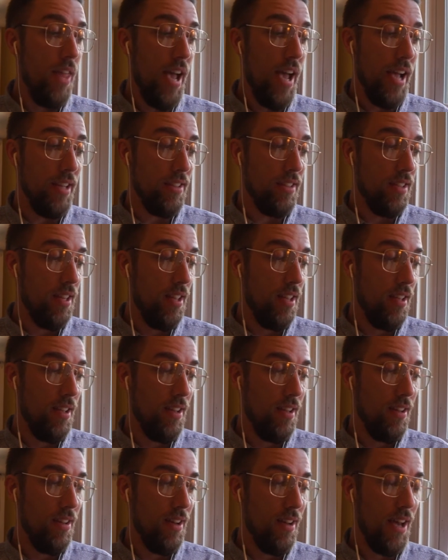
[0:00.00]
that
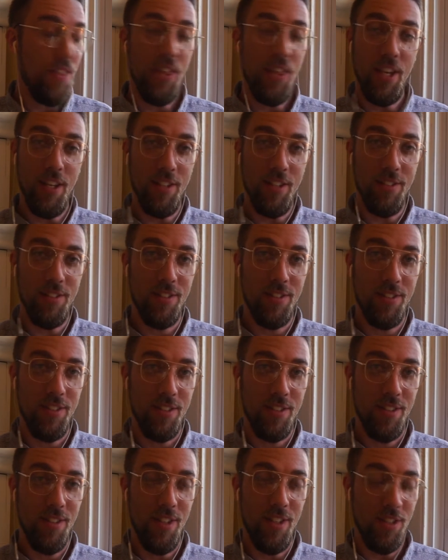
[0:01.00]
I think
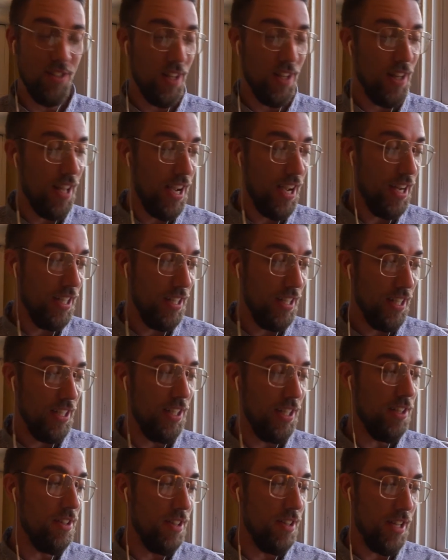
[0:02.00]
there's a line
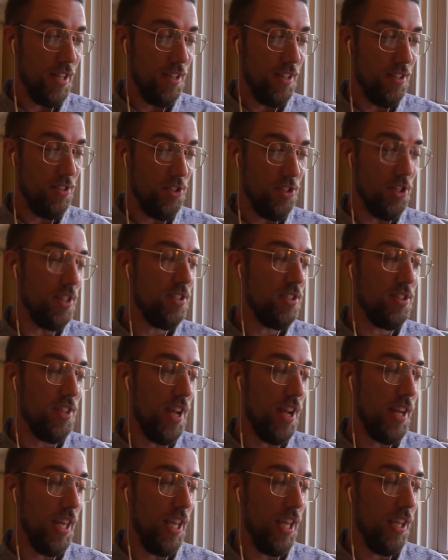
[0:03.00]
in here that is just
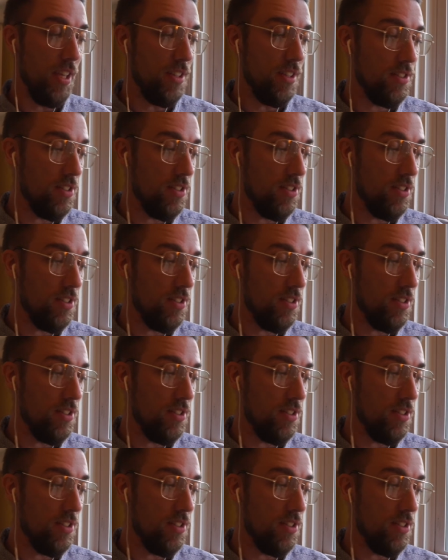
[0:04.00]
stunning.